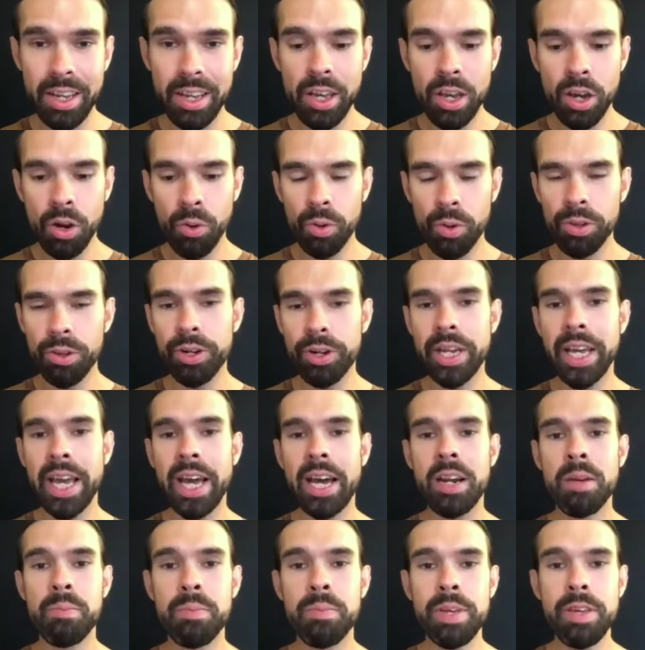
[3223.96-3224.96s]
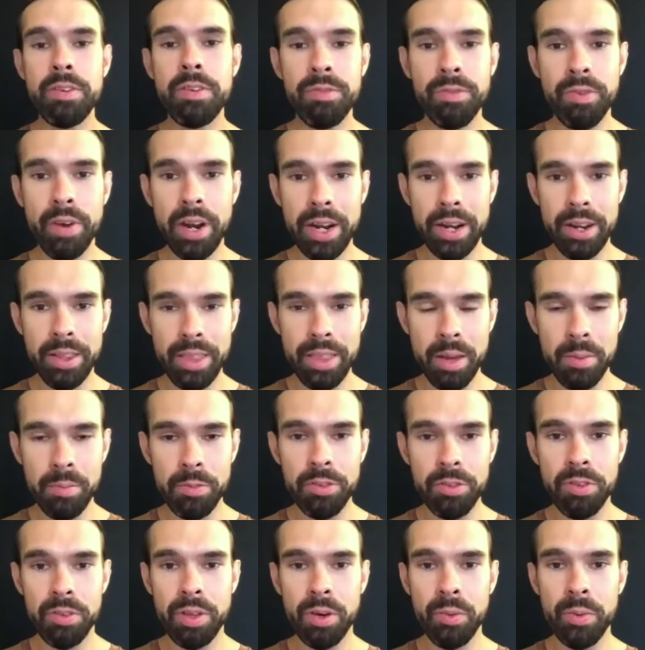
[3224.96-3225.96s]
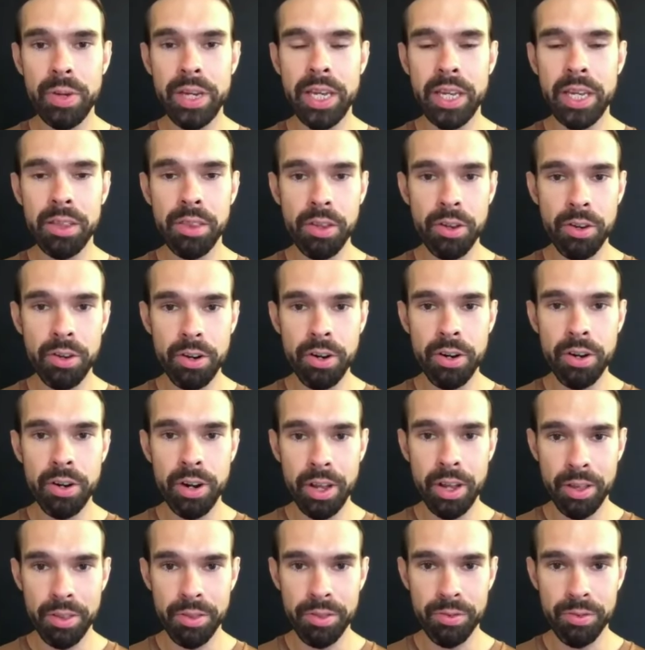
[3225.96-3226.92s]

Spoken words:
we're learning how to befriend them so that we can learn